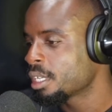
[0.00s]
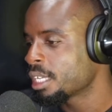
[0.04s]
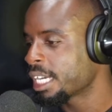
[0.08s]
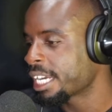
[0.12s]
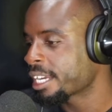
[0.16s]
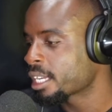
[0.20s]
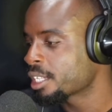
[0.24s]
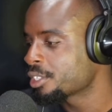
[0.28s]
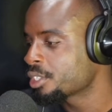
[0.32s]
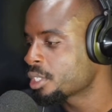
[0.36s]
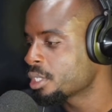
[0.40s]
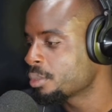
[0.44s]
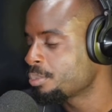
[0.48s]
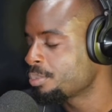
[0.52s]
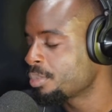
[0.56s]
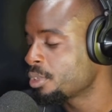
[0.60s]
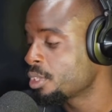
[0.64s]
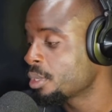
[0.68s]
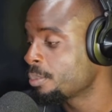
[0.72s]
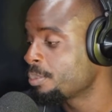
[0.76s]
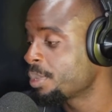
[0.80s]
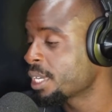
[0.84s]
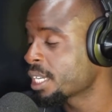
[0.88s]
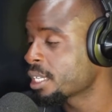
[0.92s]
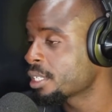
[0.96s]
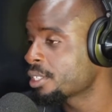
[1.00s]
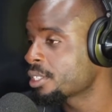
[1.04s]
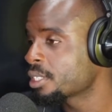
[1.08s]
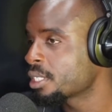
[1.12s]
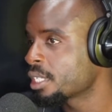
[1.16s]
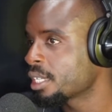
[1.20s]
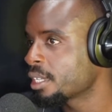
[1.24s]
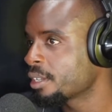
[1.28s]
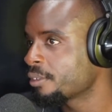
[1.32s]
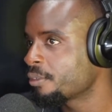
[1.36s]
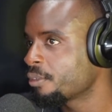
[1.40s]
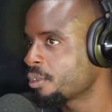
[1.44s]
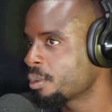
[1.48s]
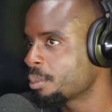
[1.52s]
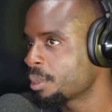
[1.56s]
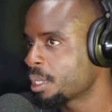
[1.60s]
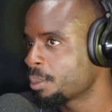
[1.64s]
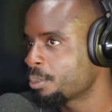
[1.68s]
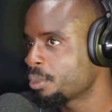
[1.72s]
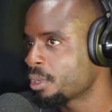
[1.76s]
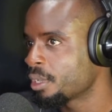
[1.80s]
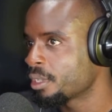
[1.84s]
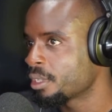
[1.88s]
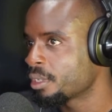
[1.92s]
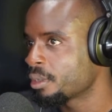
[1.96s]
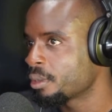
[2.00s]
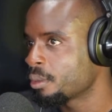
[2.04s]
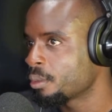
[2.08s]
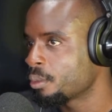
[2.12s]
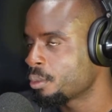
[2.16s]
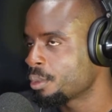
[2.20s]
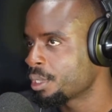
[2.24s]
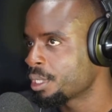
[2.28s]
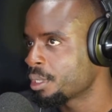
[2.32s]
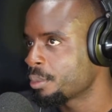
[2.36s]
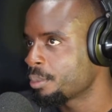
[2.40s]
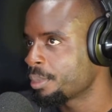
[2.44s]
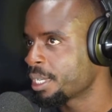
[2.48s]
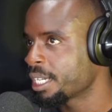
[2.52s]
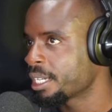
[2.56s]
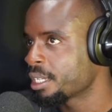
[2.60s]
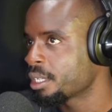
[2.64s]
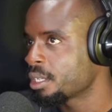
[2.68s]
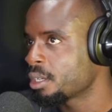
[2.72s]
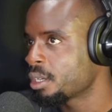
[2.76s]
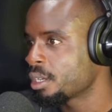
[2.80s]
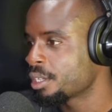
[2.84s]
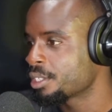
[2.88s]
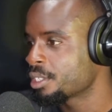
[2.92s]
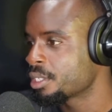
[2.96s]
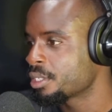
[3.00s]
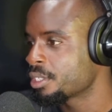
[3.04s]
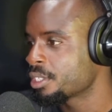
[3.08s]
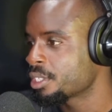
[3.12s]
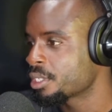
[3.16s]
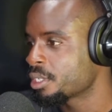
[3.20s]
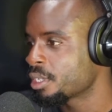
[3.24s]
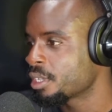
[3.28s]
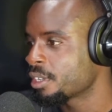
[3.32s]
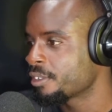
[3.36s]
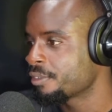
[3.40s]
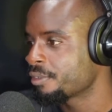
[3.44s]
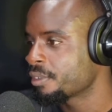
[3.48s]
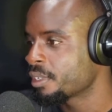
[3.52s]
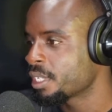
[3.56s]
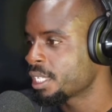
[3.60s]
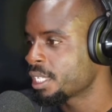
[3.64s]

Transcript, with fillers: I guess the the biggest thing for my brother with the bodyguards and stuff